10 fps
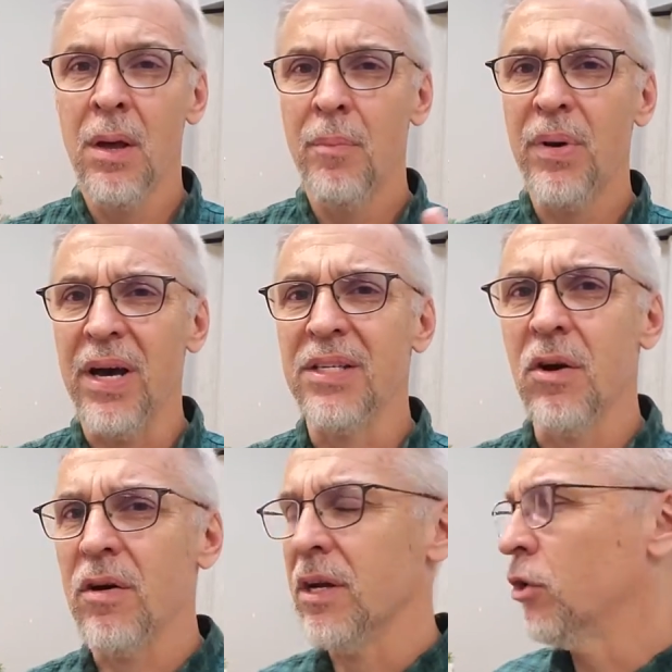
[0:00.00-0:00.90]
But
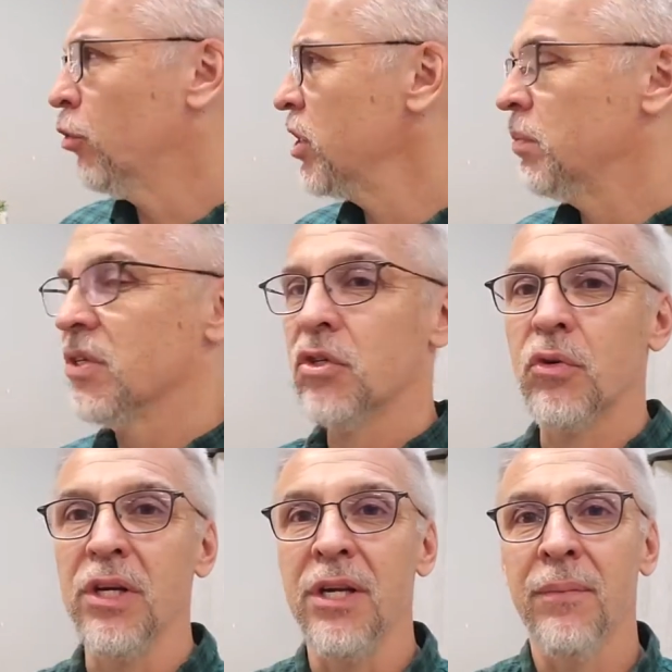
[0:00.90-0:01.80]
on a Christmas
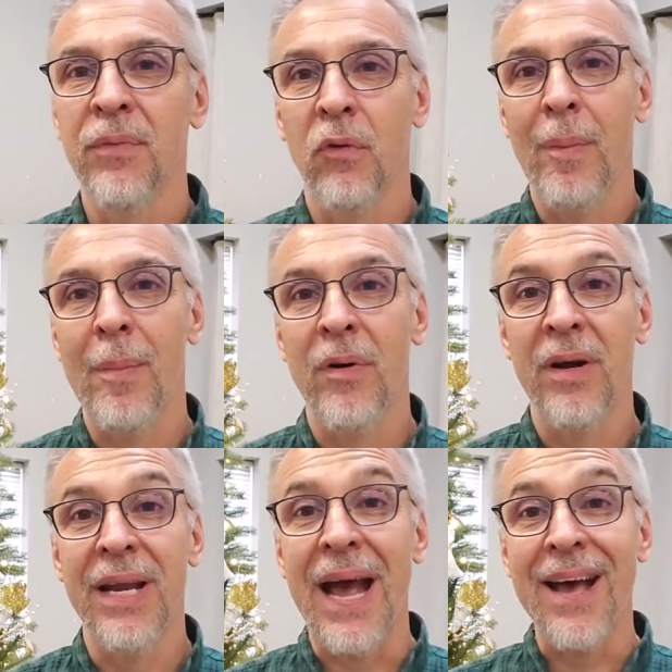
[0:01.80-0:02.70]
tree, remember,
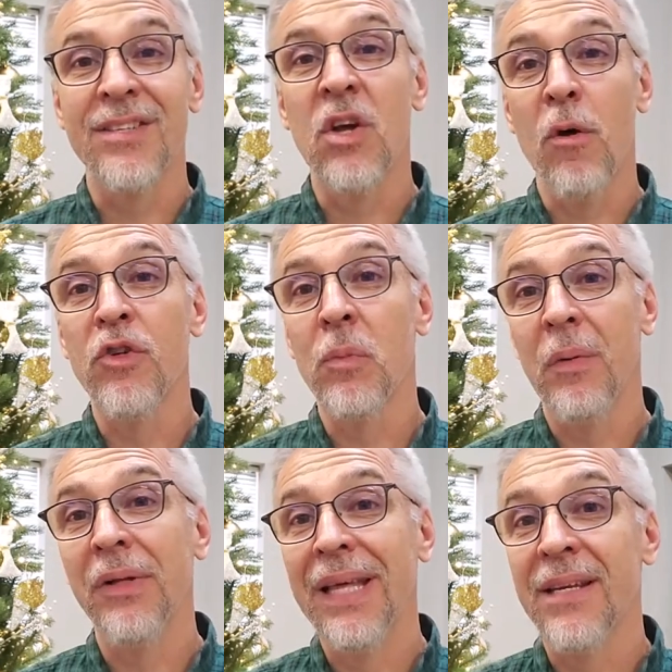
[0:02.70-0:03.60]
it has to also be
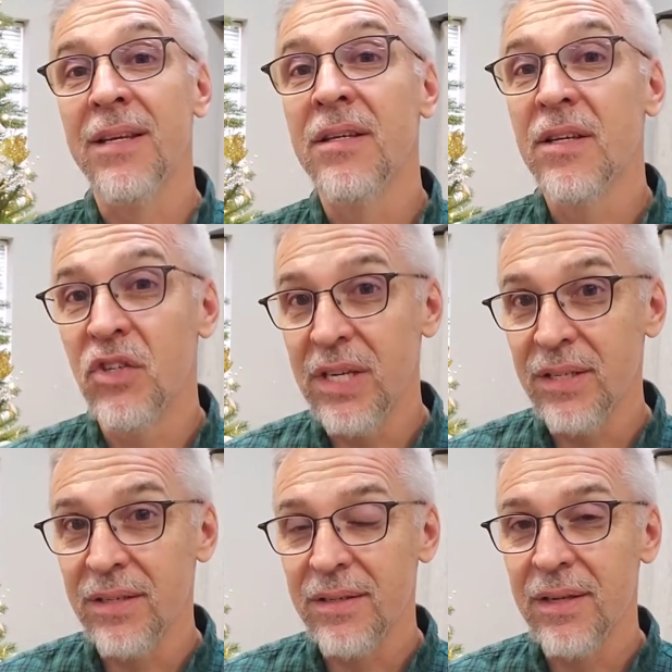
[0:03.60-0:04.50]
related to
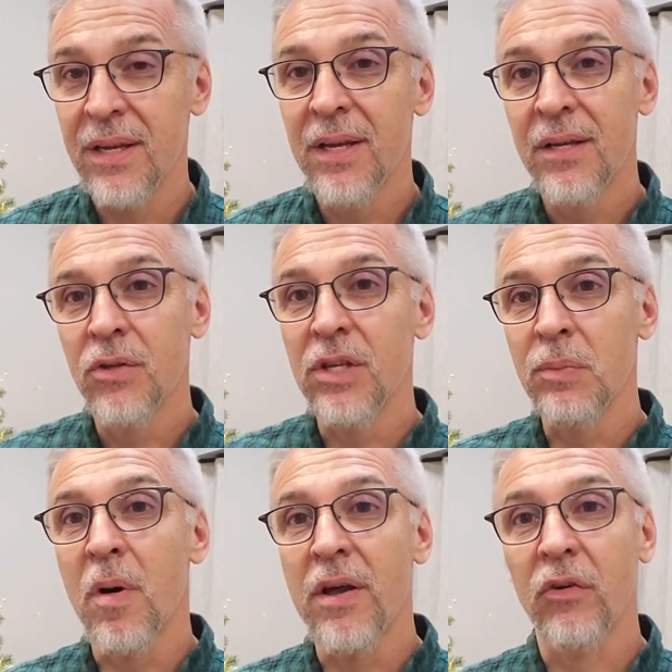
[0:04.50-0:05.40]
Jesus. So these
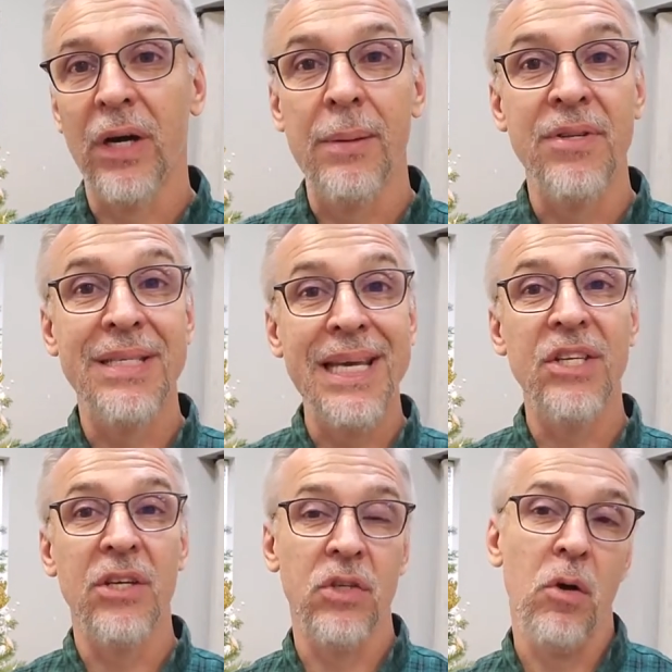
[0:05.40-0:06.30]
monograms
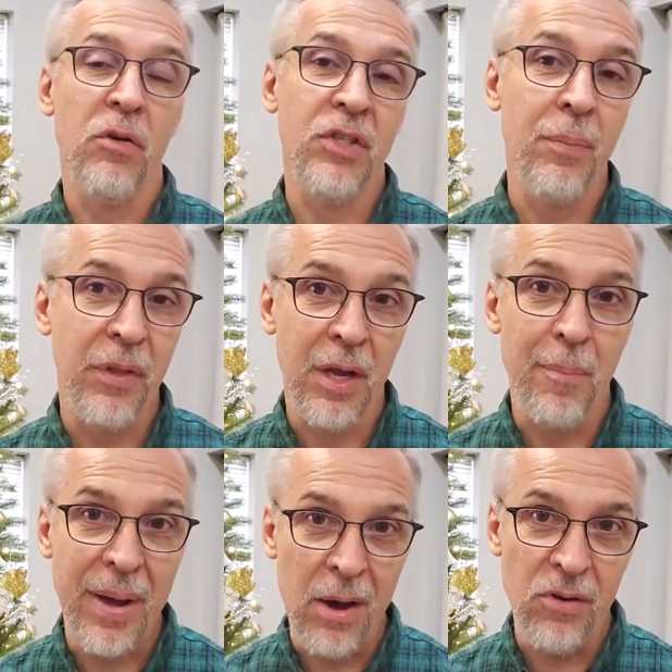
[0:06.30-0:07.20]
teach us all something
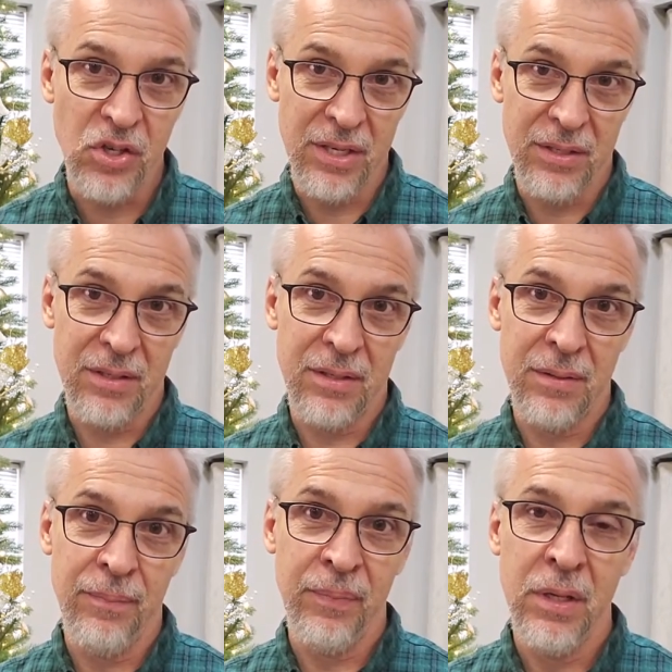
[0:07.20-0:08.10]
about Jesus.
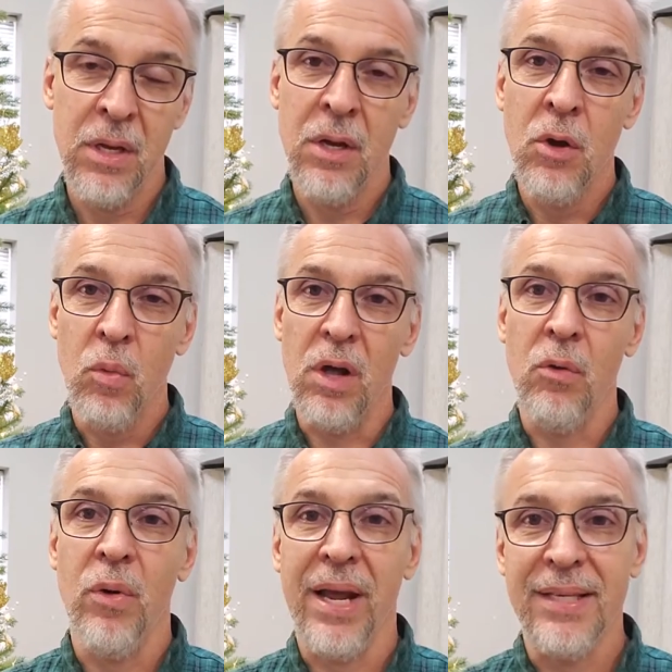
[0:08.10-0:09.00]

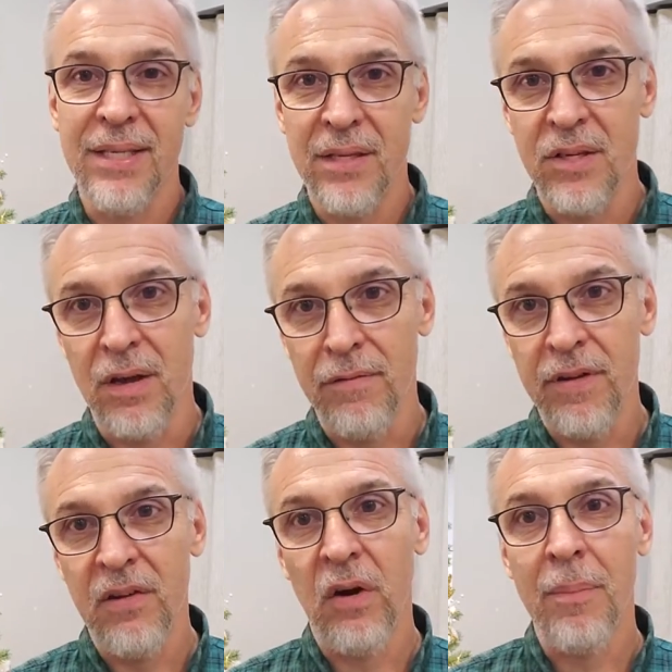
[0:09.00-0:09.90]
Well, when I see the dove,
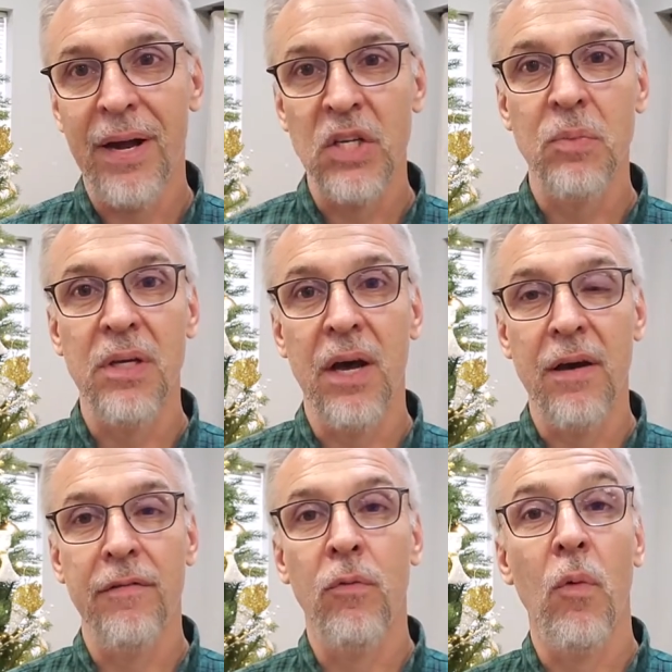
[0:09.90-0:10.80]
it reminds me
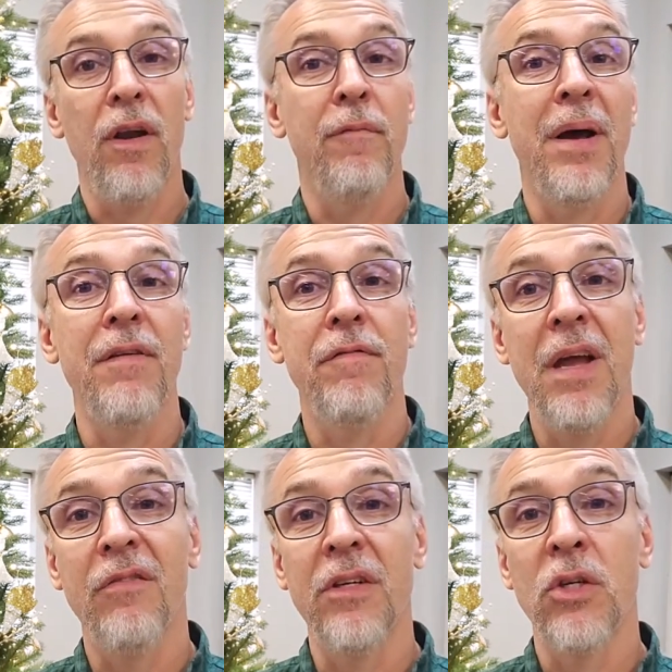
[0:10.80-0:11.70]
of one of my
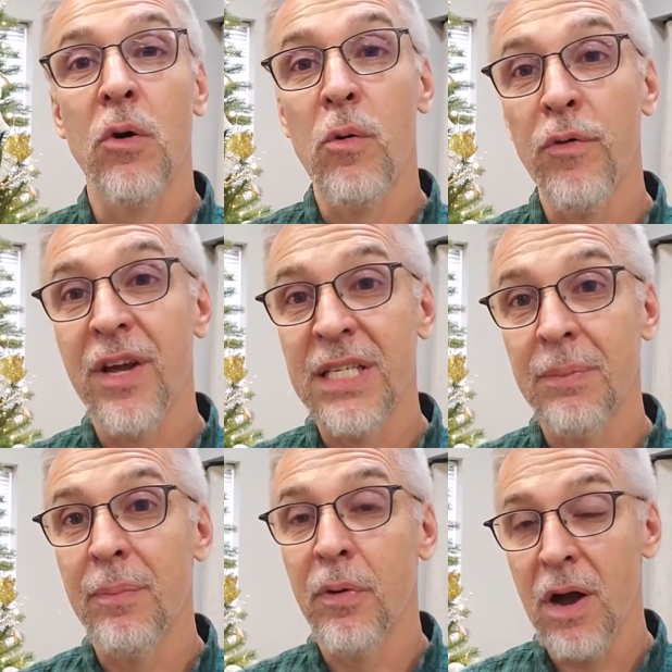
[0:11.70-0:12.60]
favorite Old
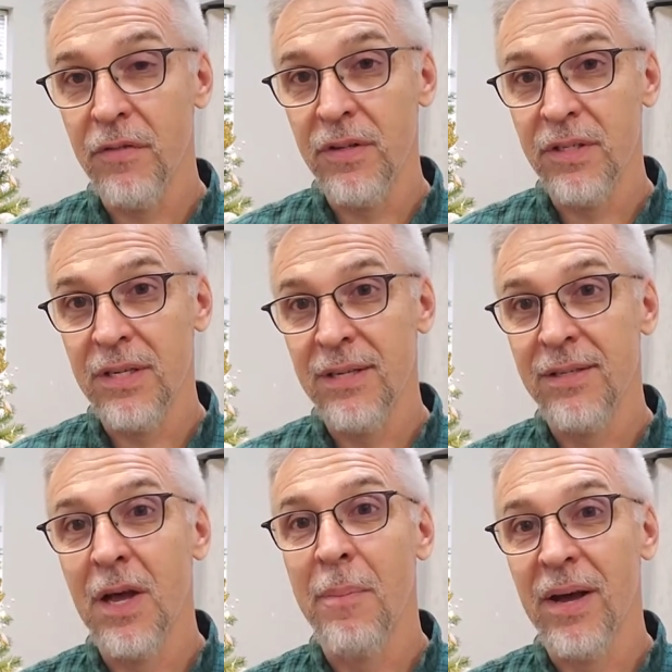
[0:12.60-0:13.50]
Testament
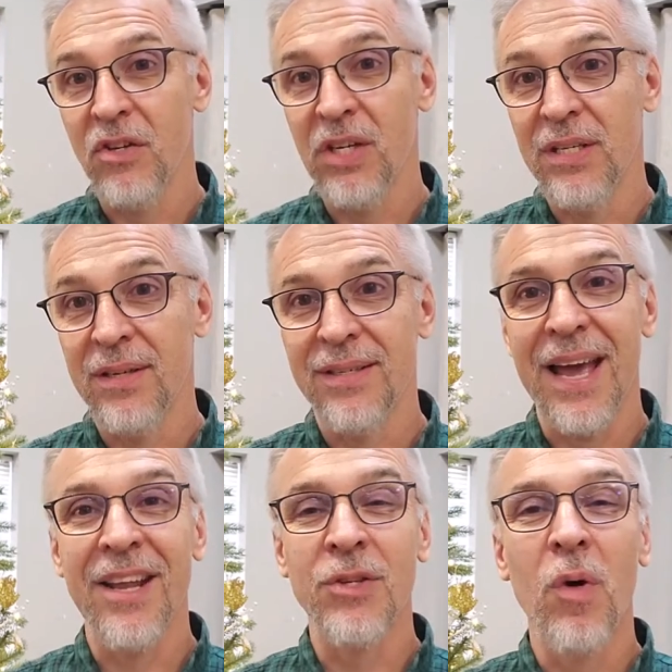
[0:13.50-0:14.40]
prophecies about Jesus,
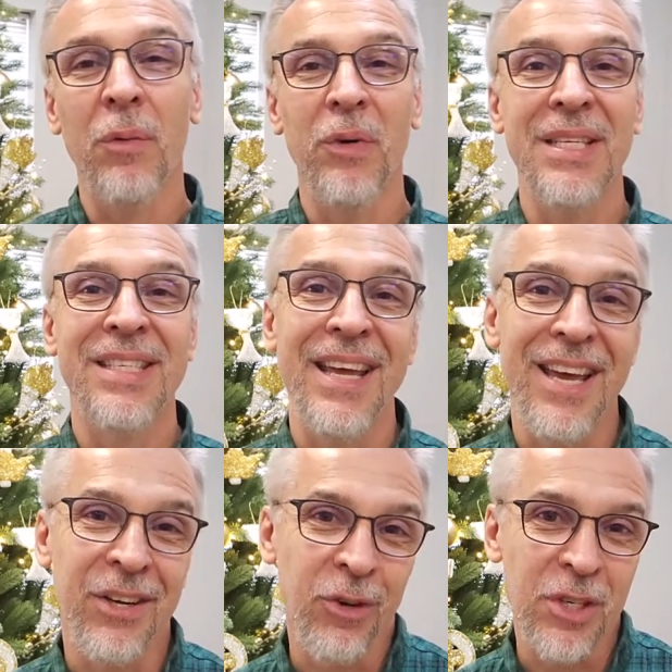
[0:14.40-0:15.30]
and it's one we say
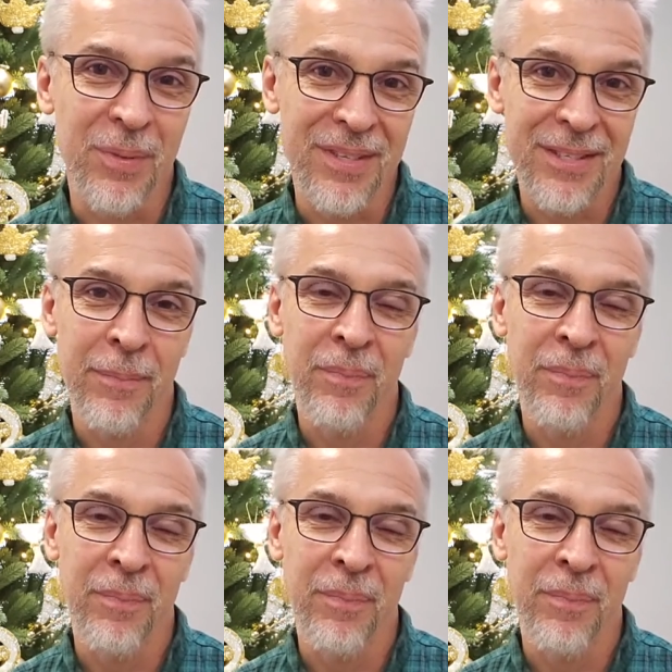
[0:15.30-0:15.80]
at Christmas.